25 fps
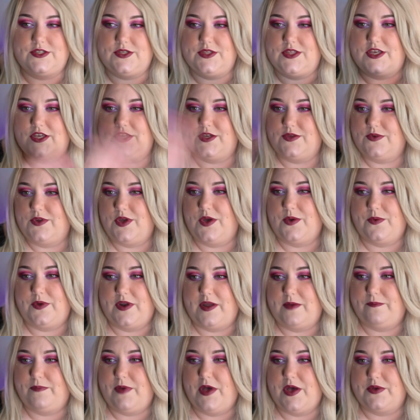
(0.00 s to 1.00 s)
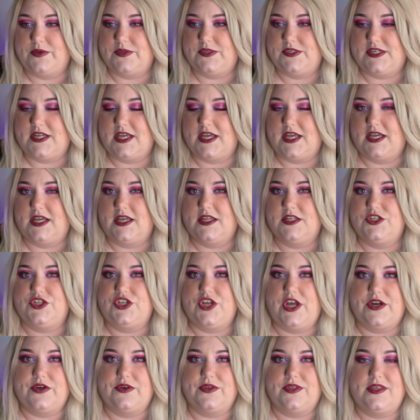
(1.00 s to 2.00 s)
that you know when I'm posting.
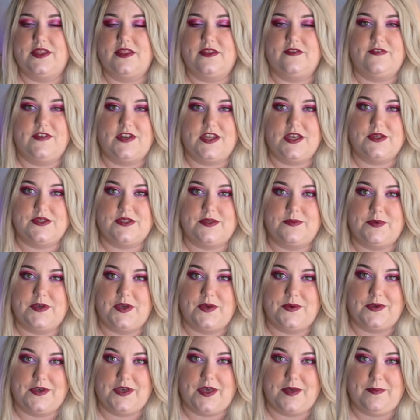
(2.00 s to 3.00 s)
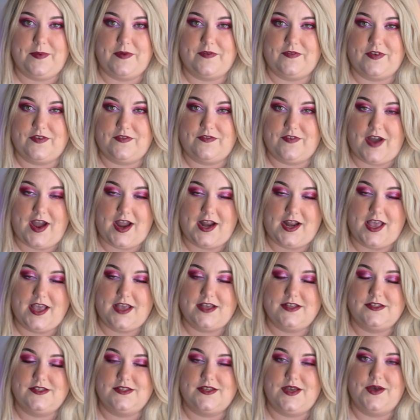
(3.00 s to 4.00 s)
Generally, the videos have been going up every
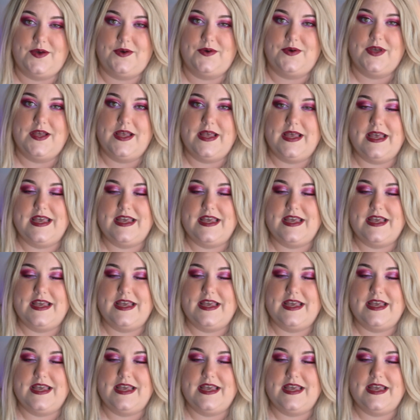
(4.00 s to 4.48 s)
Friday, so